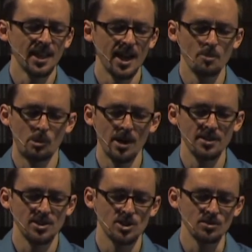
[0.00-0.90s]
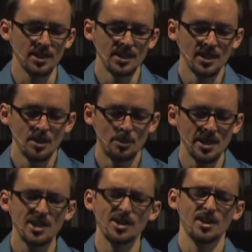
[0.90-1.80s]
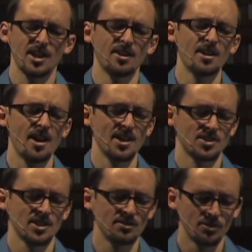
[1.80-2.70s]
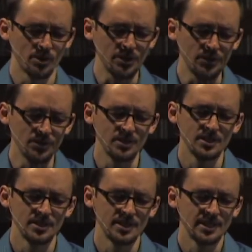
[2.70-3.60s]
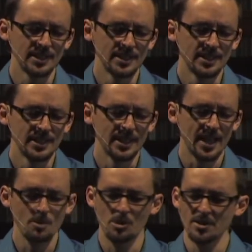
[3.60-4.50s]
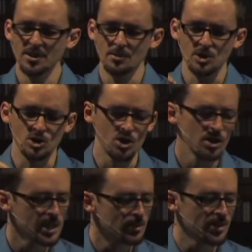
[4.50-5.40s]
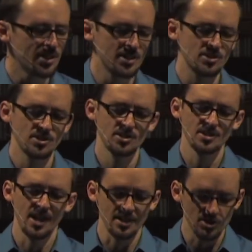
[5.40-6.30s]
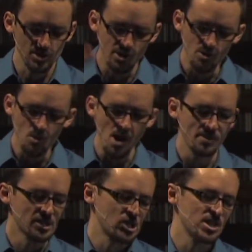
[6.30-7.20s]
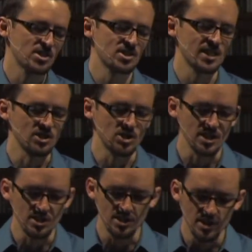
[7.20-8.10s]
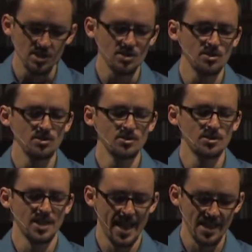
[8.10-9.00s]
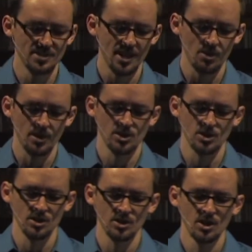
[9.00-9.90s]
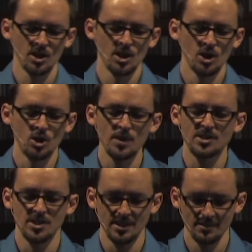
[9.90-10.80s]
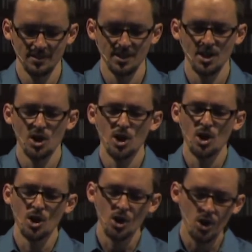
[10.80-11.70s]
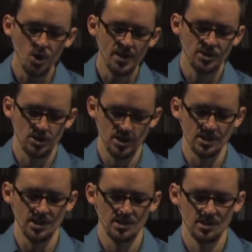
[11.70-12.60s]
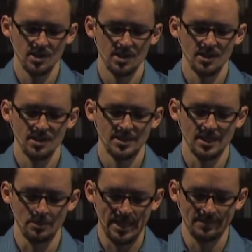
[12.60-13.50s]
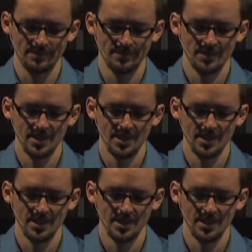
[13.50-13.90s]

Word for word: God, I pray that you would pique their curiosity for you. God, I pray that they would journey with us on a slow walk with Jesus and just continue to ask that question Who is He? Who is Jesus to me?